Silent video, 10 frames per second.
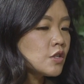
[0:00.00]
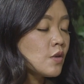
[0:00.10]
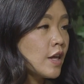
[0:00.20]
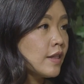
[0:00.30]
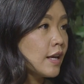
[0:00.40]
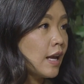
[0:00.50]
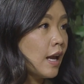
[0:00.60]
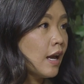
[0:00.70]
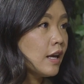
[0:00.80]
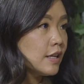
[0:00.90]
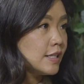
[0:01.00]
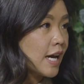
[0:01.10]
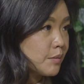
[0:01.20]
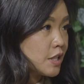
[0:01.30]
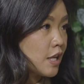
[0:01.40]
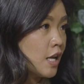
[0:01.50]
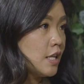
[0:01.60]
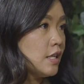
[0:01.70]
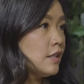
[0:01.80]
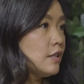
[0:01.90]
so that they can adapt to
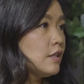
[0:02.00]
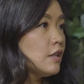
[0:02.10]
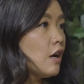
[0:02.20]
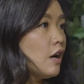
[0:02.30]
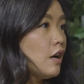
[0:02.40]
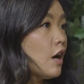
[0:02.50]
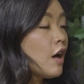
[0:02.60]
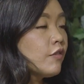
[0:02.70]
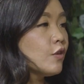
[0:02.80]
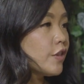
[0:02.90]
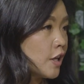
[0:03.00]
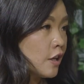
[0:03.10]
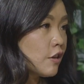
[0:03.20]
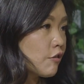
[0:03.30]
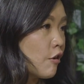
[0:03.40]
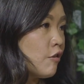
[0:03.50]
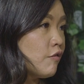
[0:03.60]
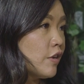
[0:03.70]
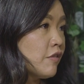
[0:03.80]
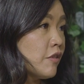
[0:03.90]
any awful thing
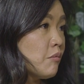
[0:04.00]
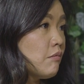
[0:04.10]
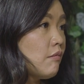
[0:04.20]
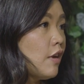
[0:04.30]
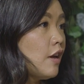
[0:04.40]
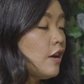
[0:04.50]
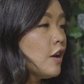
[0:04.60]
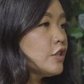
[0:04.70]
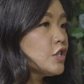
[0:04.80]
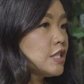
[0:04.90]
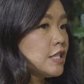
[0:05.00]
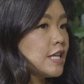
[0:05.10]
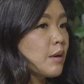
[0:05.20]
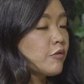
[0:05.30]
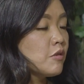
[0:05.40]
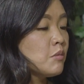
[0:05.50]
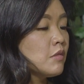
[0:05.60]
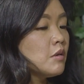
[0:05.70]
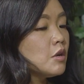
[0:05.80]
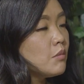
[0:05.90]
thrown in front of them? Not just adapt
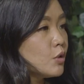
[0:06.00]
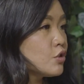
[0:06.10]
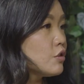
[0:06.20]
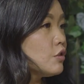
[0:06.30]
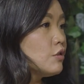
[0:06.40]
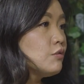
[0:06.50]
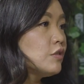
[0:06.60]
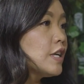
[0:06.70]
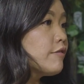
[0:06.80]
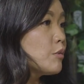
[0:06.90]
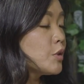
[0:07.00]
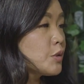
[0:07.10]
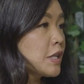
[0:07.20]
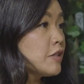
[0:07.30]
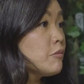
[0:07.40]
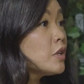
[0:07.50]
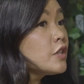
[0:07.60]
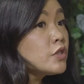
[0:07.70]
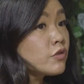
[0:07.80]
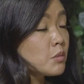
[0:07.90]
from an emotional, whatever perspective,
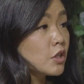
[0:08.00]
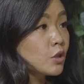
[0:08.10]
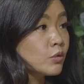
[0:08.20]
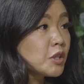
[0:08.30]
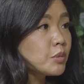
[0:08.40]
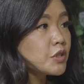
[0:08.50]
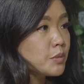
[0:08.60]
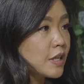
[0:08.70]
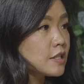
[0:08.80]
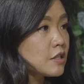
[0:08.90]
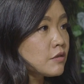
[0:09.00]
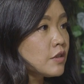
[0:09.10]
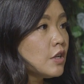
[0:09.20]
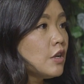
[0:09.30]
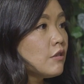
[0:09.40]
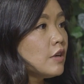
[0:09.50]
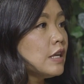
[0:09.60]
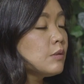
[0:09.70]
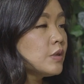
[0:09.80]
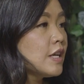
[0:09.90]
but also from a career perspective,
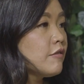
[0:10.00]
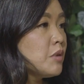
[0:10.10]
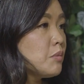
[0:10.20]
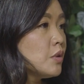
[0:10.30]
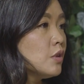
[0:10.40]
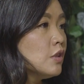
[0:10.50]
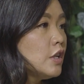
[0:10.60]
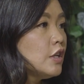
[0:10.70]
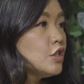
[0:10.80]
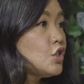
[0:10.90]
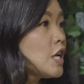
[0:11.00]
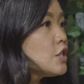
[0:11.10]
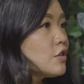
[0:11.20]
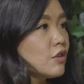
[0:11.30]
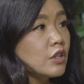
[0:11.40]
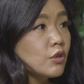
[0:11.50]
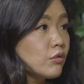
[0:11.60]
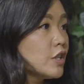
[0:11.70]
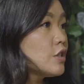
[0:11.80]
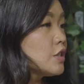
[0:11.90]
right? We have people changing their
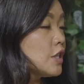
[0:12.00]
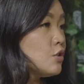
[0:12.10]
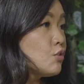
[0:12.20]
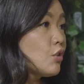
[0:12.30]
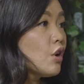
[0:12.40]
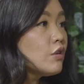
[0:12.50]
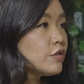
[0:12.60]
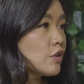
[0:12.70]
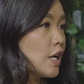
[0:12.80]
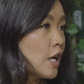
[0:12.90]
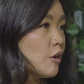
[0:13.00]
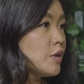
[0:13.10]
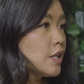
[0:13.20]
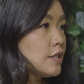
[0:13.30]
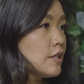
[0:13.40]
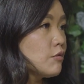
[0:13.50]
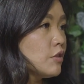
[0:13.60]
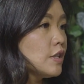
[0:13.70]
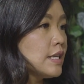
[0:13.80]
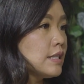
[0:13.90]
careers in droves right now because
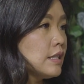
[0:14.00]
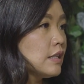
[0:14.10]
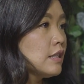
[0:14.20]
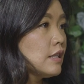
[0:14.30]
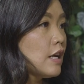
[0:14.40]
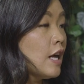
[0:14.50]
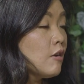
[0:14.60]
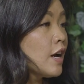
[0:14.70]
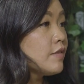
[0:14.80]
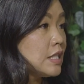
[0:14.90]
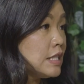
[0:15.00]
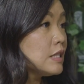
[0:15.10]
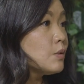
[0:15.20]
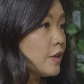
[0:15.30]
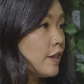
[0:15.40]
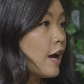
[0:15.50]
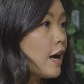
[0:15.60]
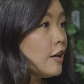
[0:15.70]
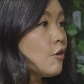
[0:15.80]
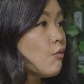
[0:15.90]
they're realizing, I don't have to deal with
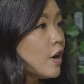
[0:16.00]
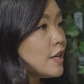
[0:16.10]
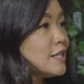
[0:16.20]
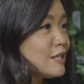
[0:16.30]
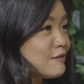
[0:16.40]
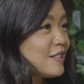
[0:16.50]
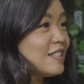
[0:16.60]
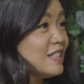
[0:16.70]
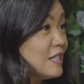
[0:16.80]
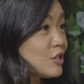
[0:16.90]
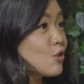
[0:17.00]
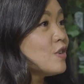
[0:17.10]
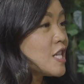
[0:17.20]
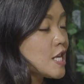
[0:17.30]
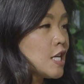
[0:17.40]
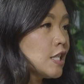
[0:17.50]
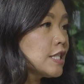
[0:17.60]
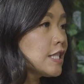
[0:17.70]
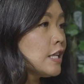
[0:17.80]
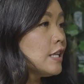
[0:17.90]
that. I don't want to deal with certain
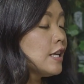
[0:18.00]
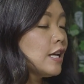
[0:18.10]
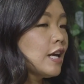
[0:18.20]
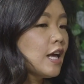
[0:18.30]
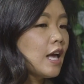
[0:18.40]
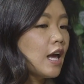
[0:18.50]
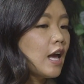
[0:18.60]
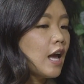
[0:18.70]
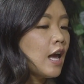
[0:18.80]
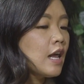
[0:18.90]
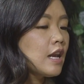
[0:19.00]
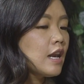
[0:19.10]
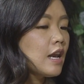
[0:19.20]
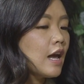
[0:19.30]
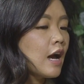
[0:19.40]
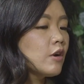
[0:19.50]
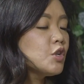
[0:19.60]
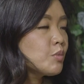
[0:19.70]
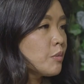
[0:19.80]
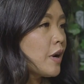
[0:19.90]
things. And
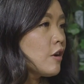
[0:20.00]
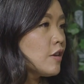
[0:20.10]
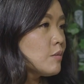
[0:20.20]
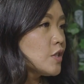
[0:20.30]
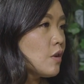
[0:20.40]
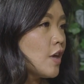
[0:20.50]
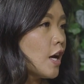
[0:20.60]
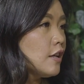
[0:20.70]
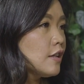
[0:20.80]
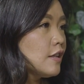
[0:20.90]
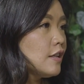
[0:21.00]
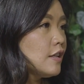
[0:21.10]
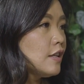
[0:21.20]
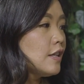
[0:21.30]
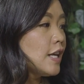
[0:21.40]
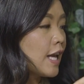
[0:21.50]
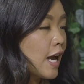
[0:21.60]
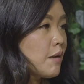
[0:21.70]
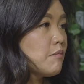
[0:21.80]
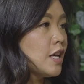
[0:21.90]
how do you prepare them so that they
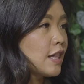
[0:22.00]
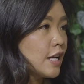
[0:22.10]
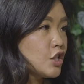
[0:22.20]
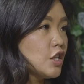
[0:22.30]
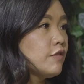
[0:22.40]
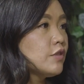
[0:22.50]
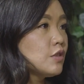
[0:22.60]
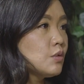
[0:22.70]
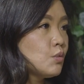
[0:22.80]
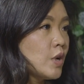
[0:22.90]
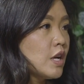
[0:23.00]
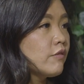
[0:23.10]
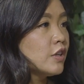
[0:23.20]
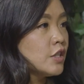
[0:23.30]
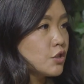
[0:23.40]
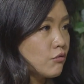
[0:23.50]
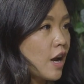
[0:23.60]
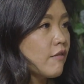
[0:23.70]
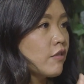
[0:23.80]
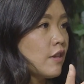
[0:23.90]
can make that shift whenever it's
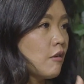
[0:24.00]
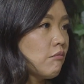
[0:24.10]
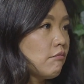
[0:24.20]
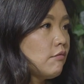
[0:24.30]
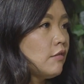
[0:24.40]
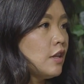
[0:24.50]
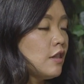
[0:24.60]
right for them